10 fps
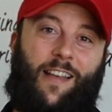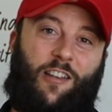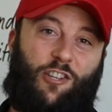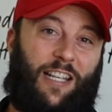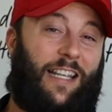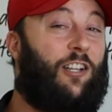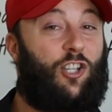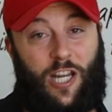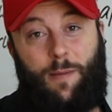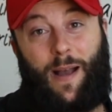you can get
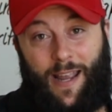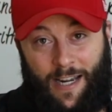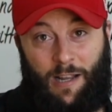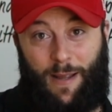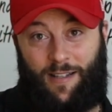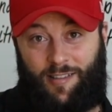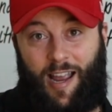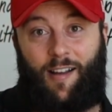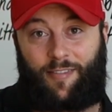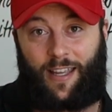cheaper NMNs
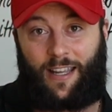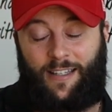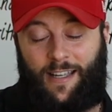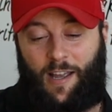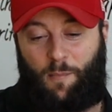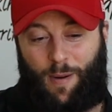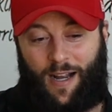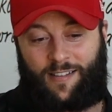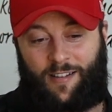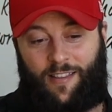out there,
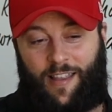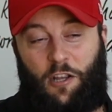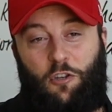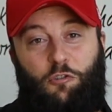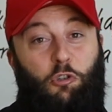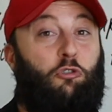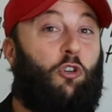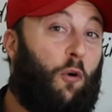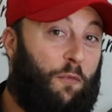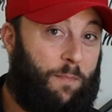but they use a
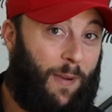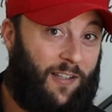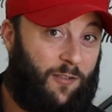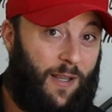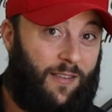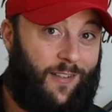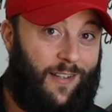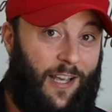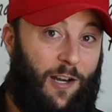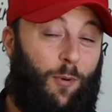solvent-based method.
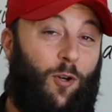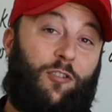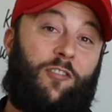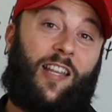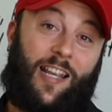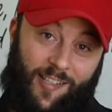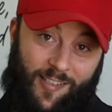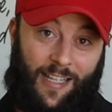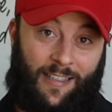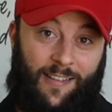And upon
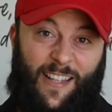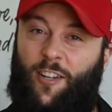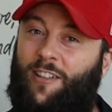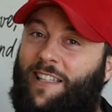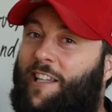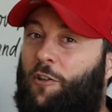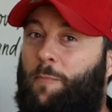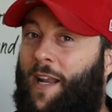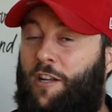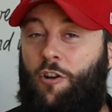testing, they only yield
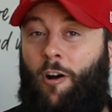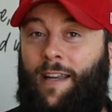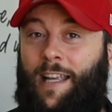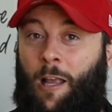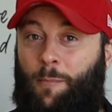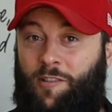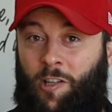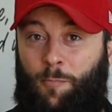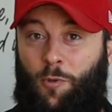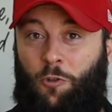about a
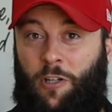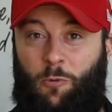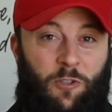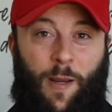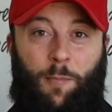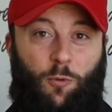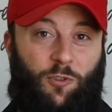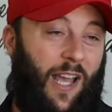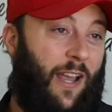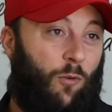98% purity, which people
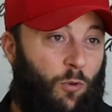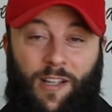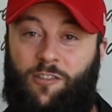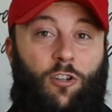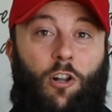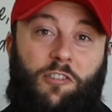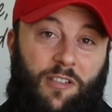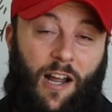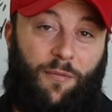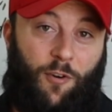say, well, that's close
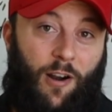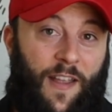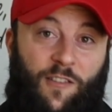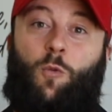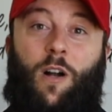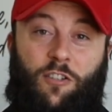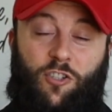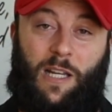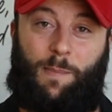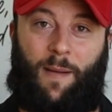enough, right? That's why it's
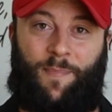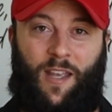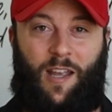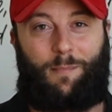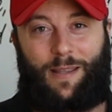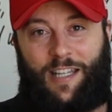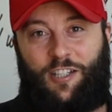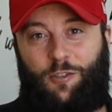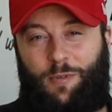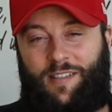cheaper. But the
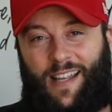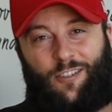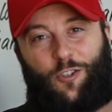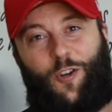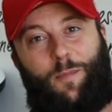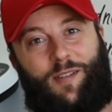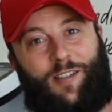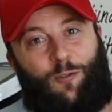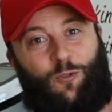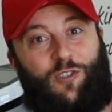issue is that
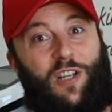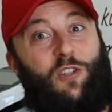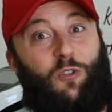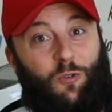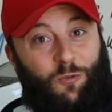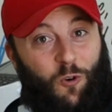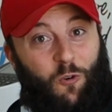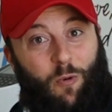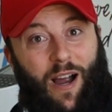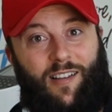2% residual or
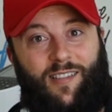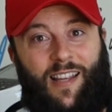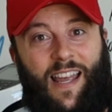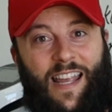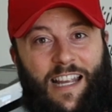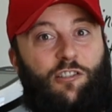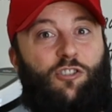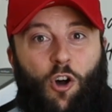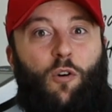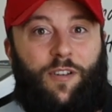waste is
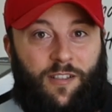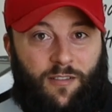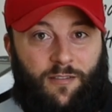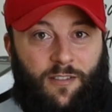solvent.